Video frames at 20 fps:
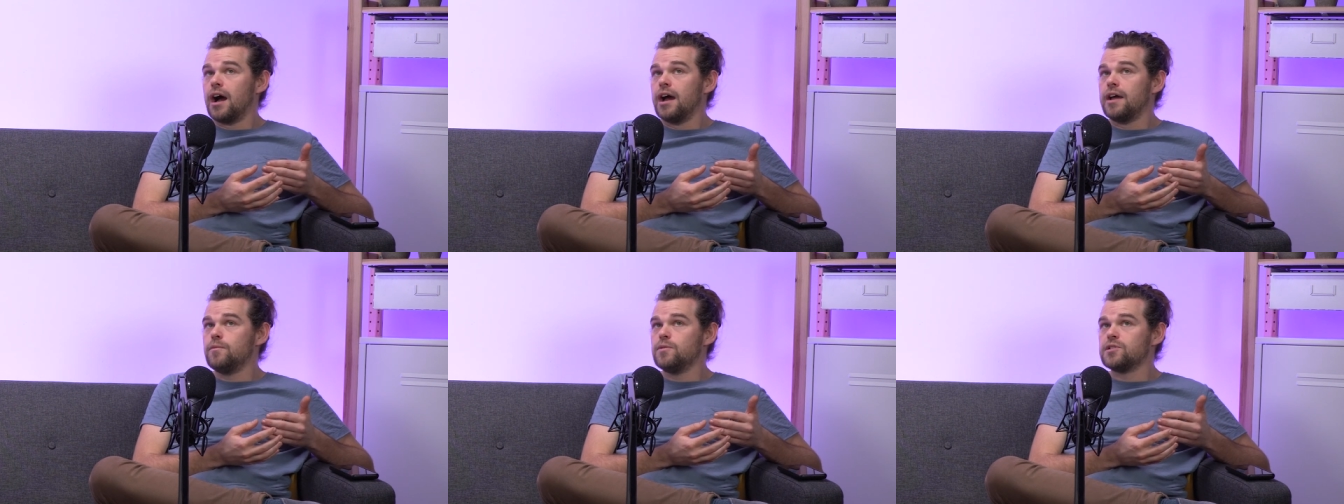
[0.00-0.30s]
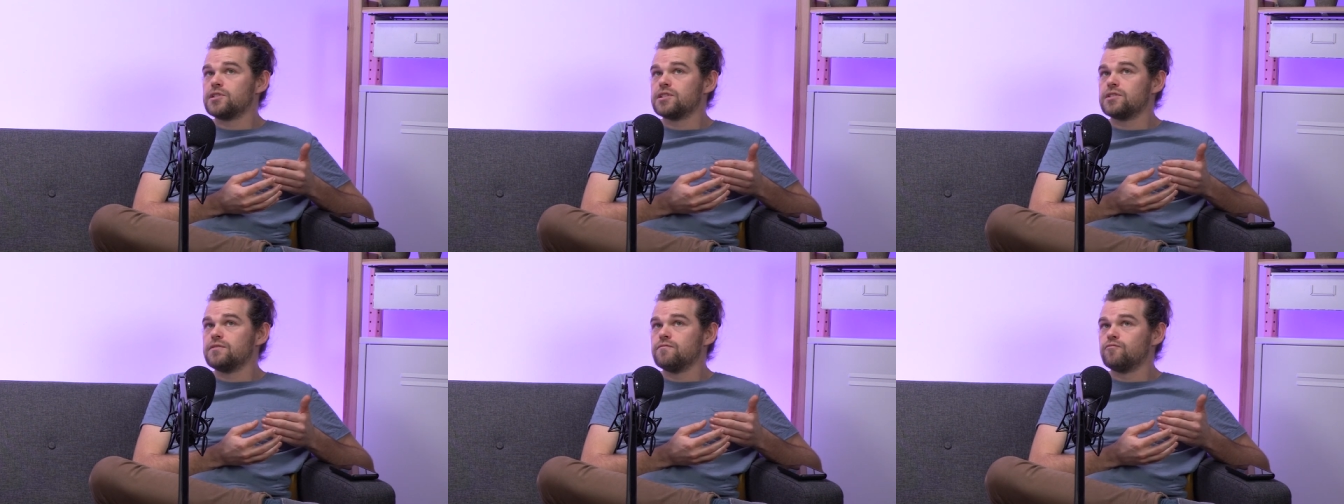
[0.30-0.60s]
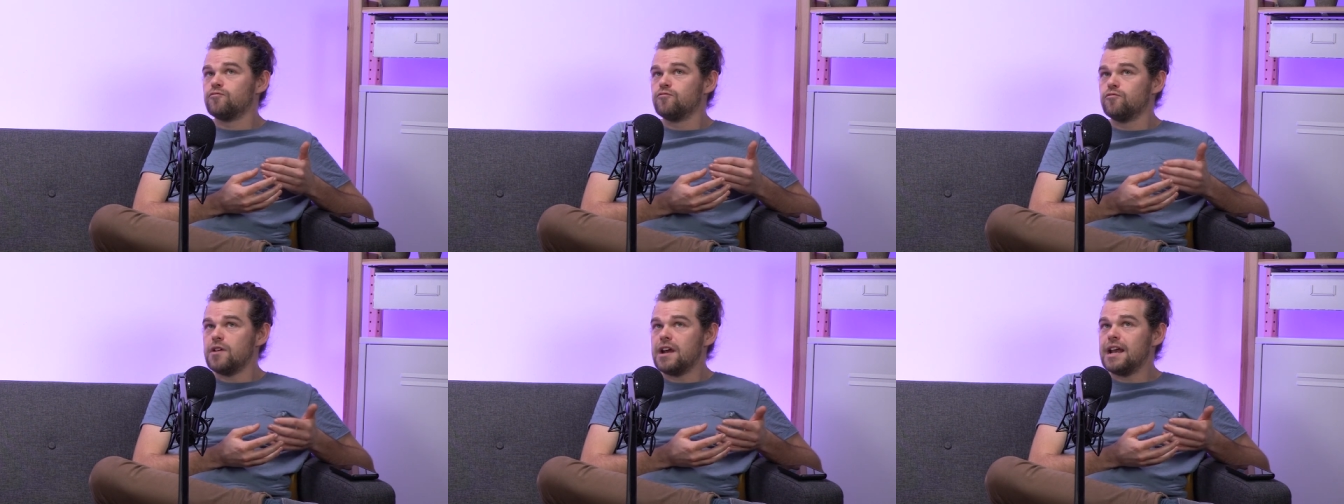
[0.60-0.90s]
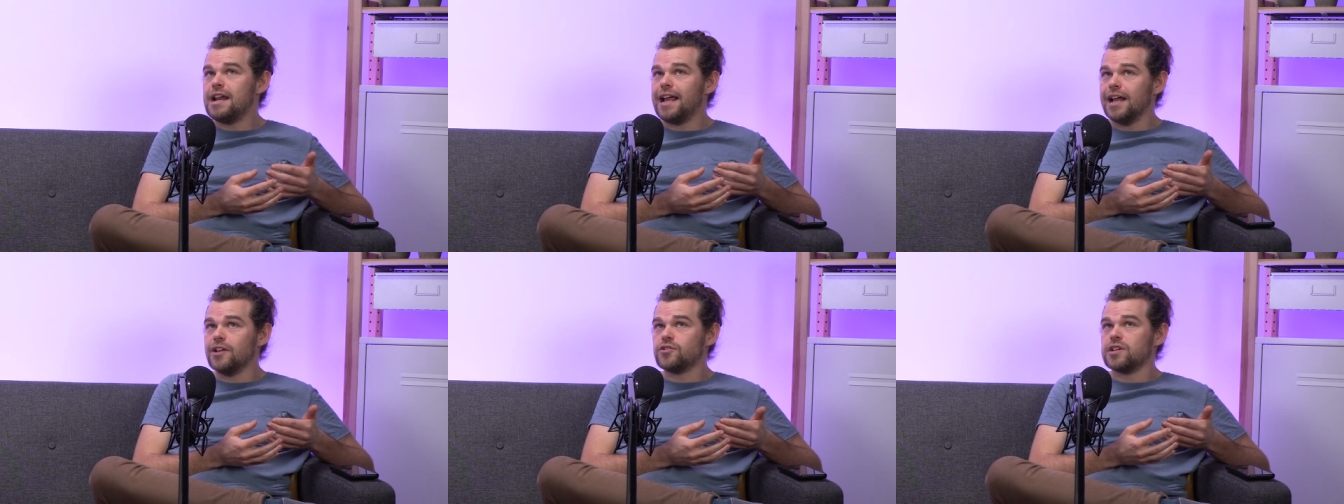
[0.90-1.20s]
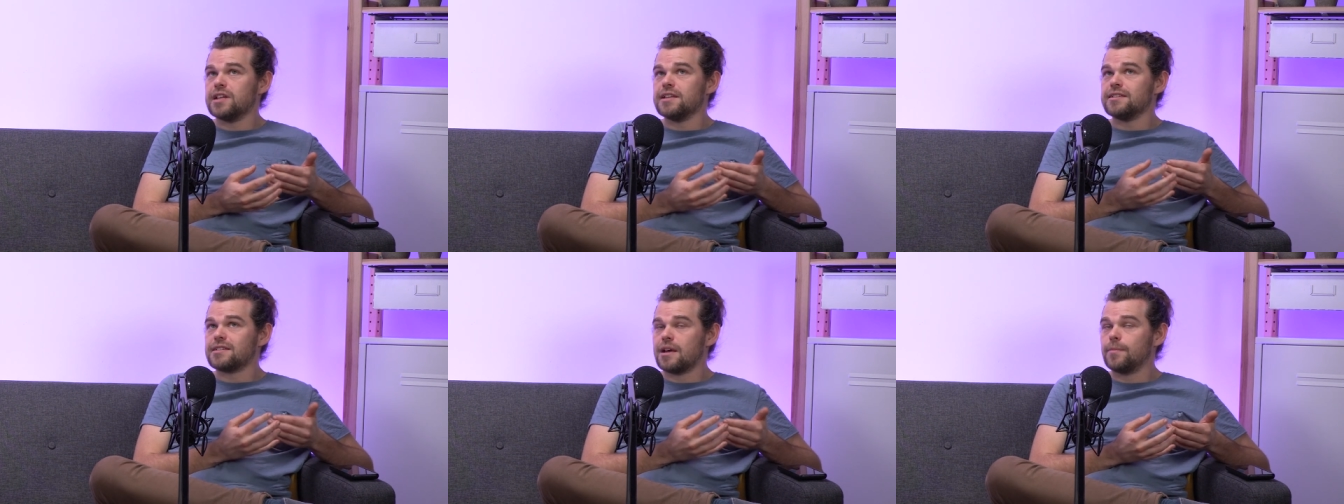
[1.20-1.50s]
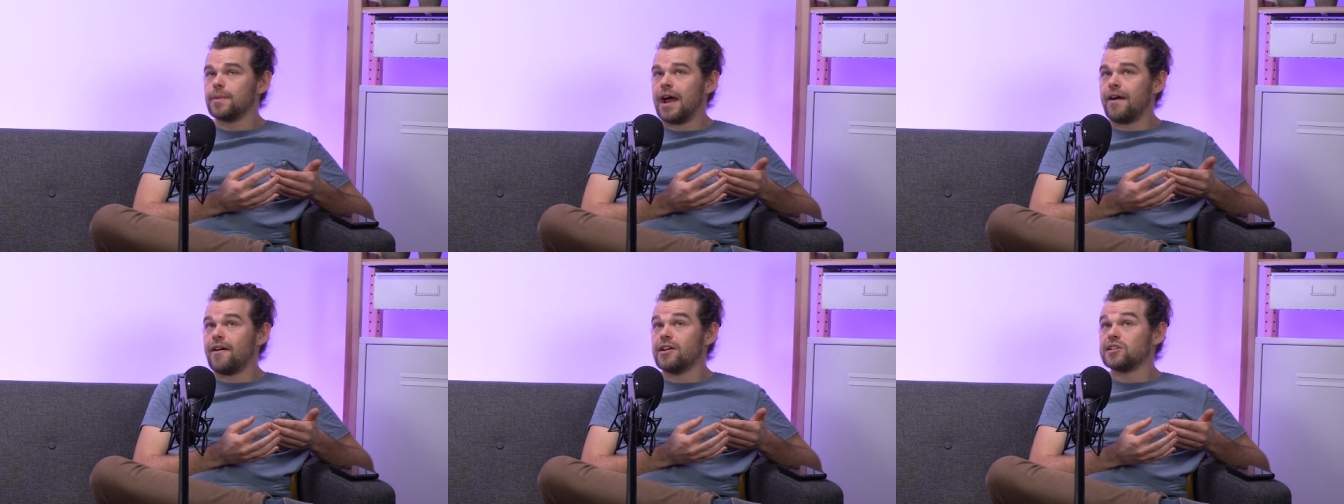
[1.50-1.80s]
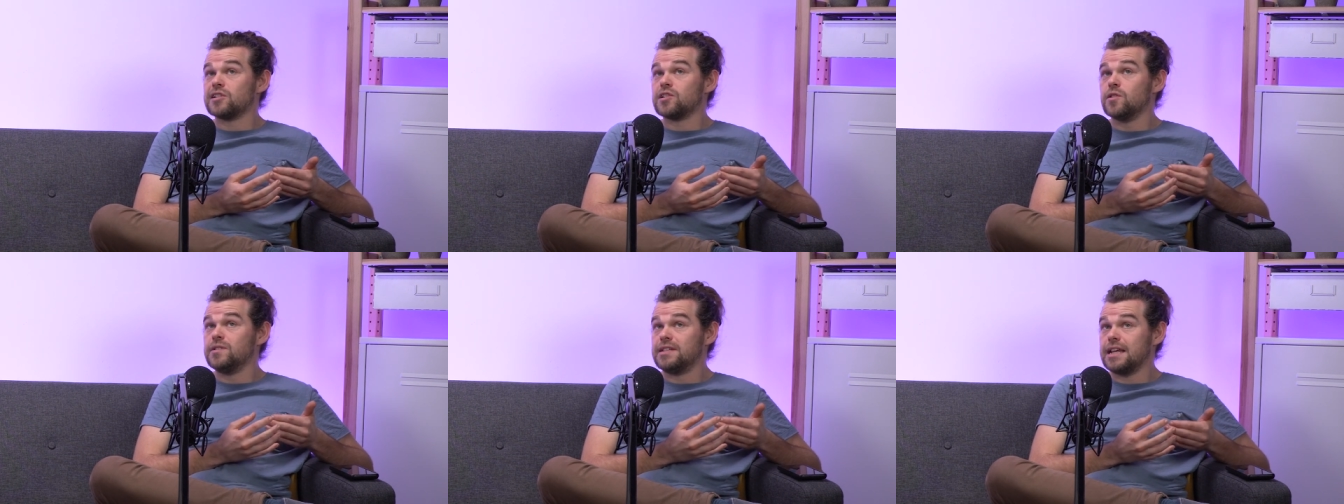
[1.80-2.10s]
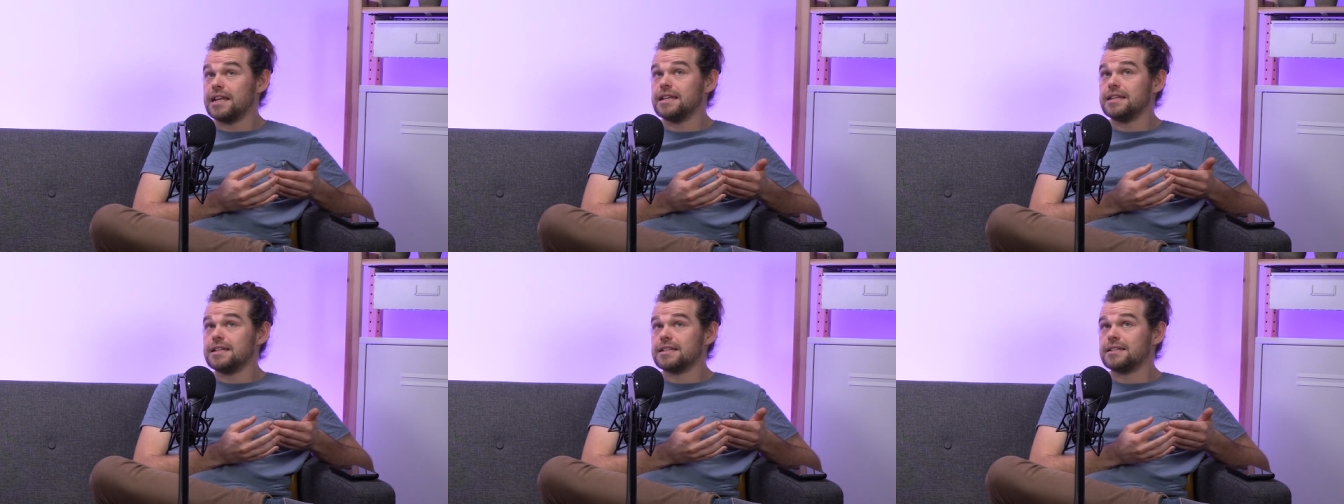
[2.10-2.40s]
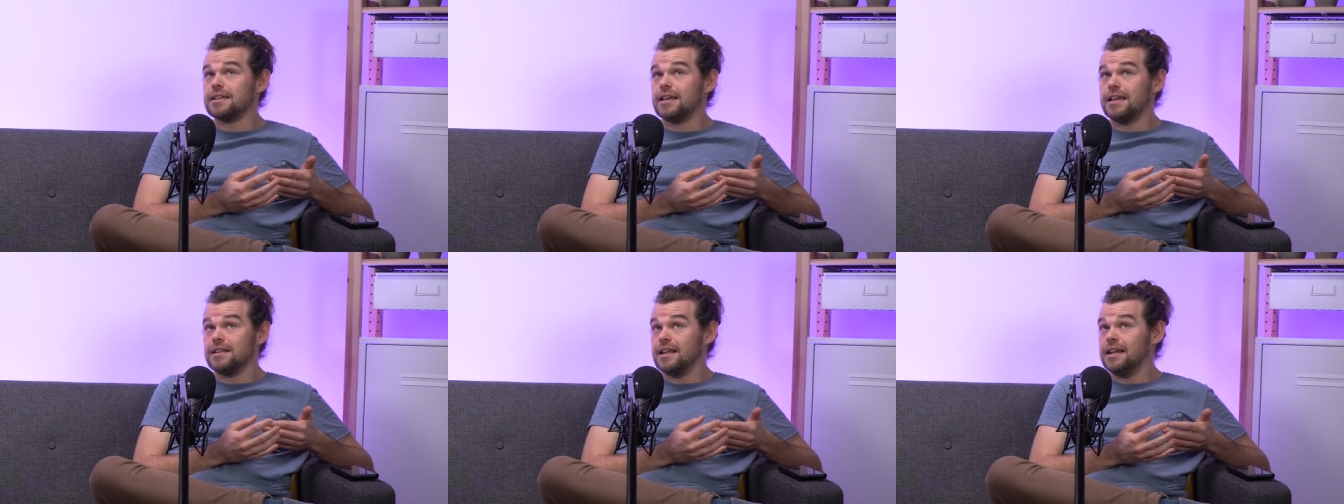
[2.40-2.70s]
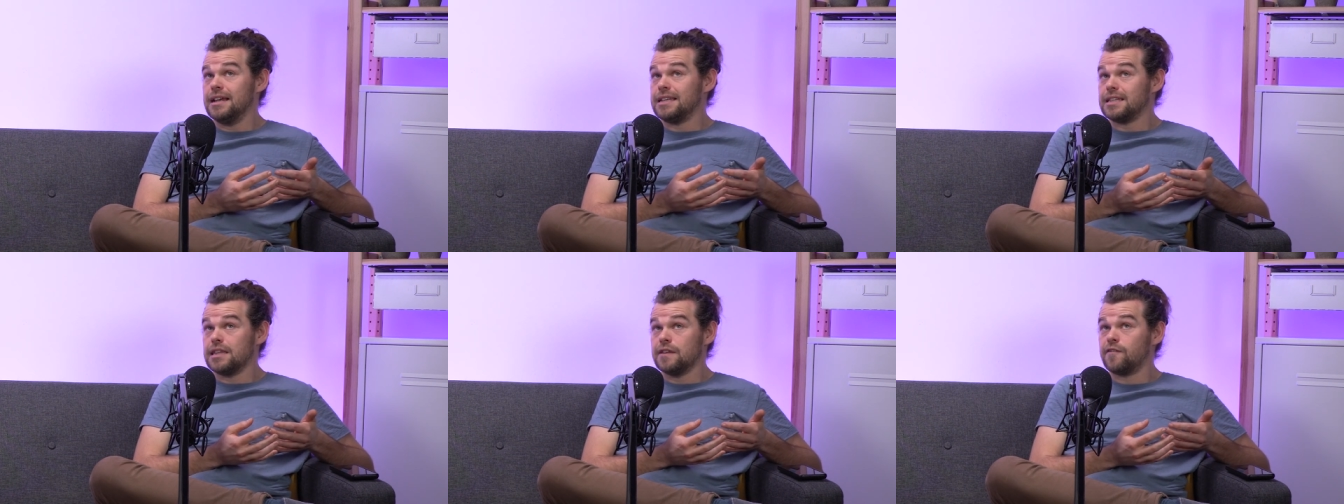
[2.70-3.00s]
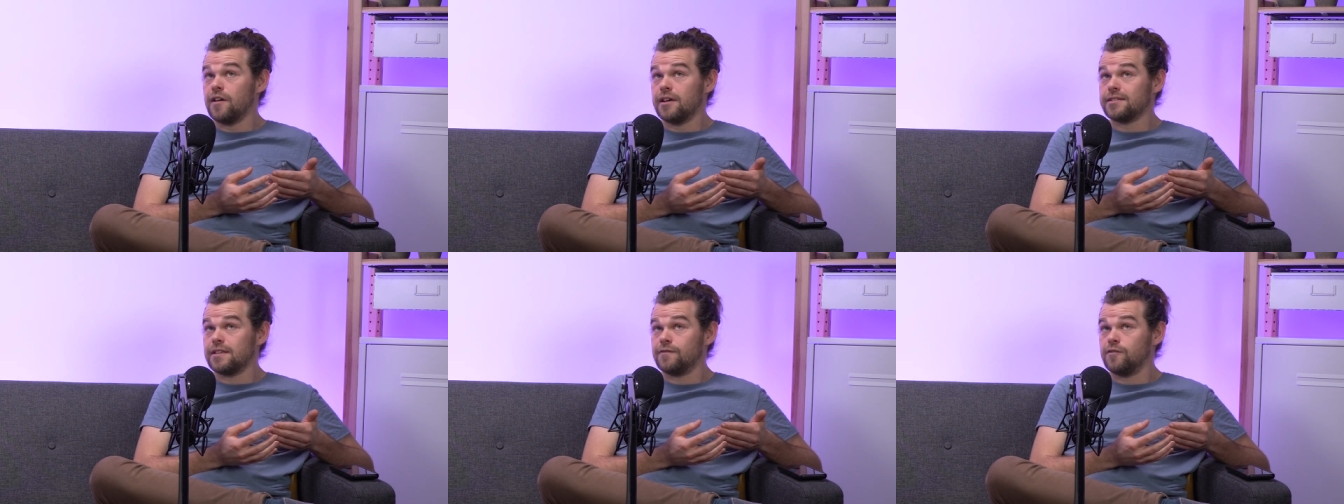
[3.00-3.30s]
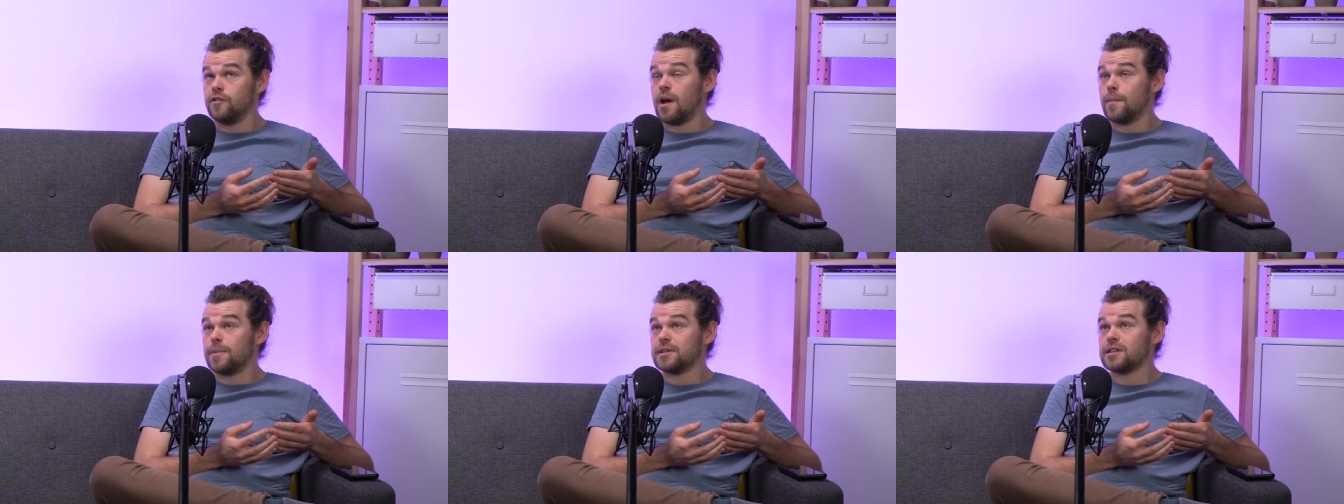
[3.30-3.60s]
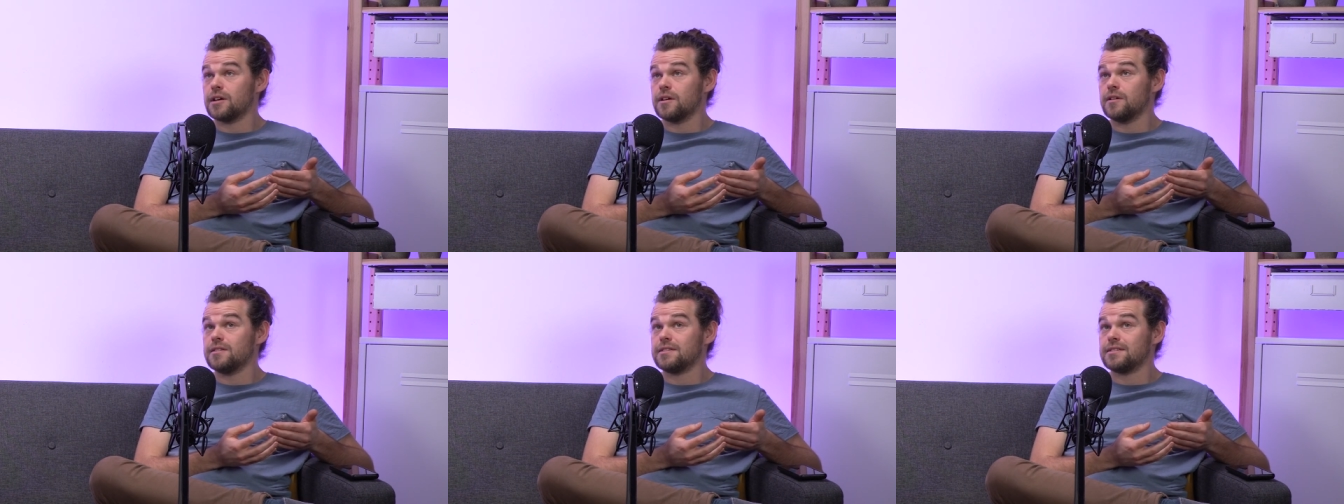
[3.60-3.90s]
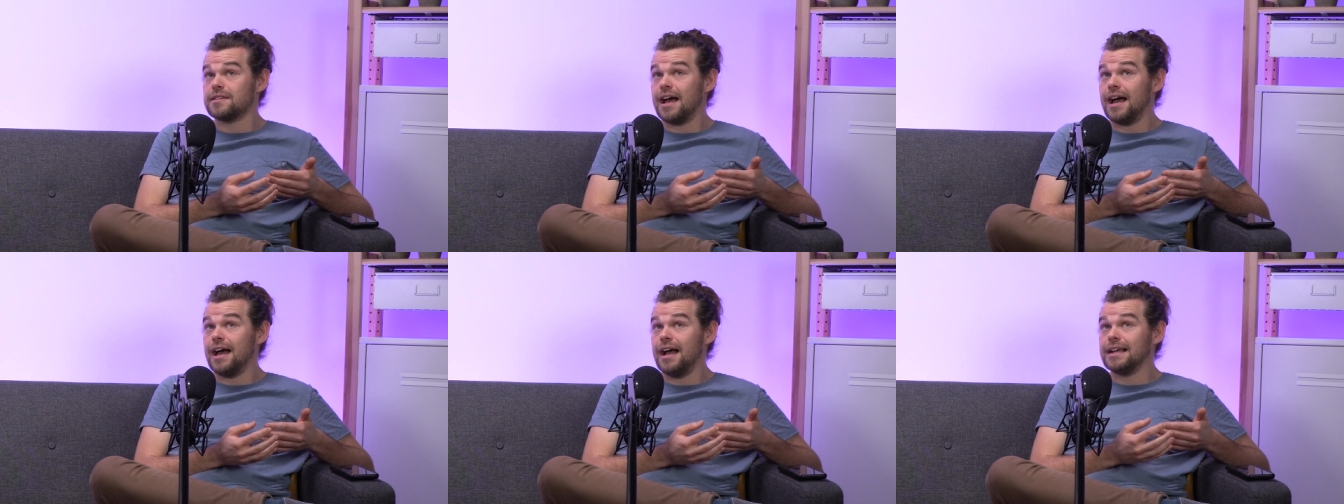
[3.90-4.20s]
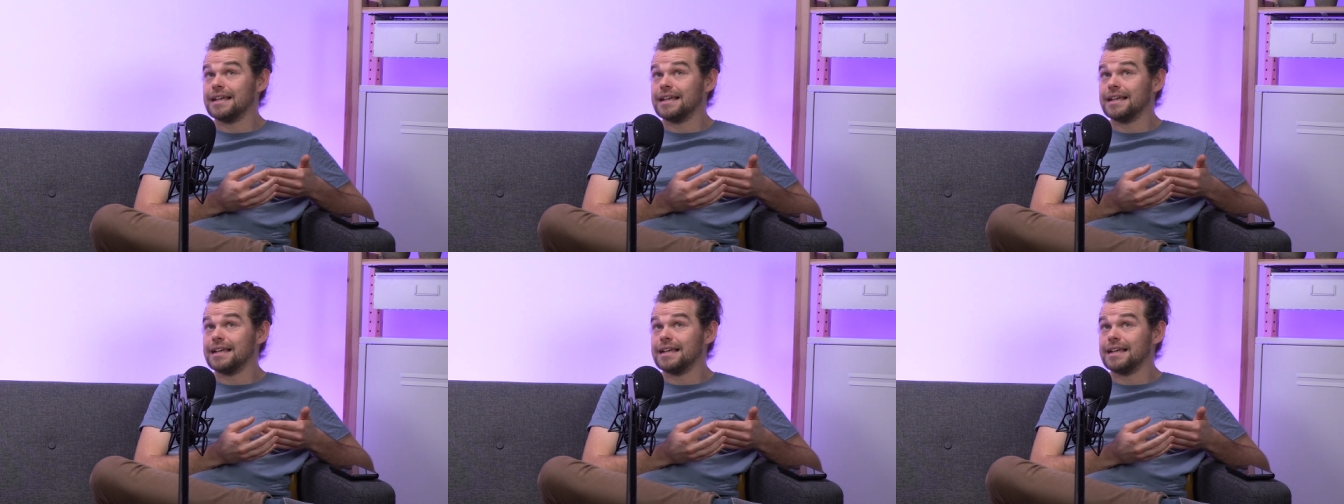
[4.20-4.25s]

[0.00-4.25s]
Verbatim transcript: I was really interested in some characters who didn't, at least in the first few episodes,